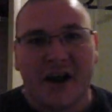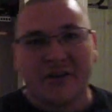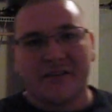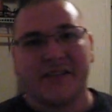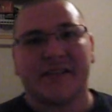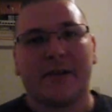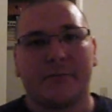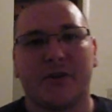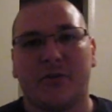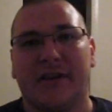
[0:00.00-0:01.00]
how you can set
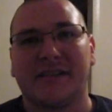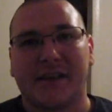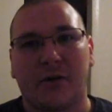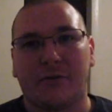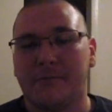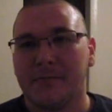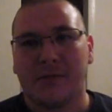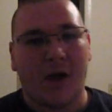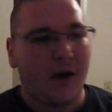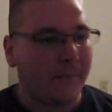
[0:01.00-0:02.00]
up your own Excel
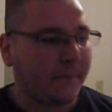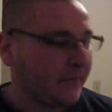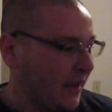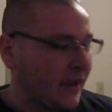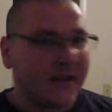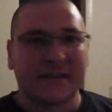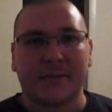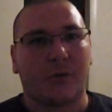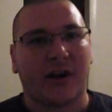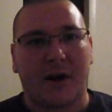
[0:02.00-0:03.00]

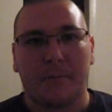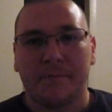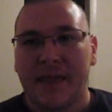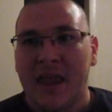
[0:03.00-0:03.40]
type workout.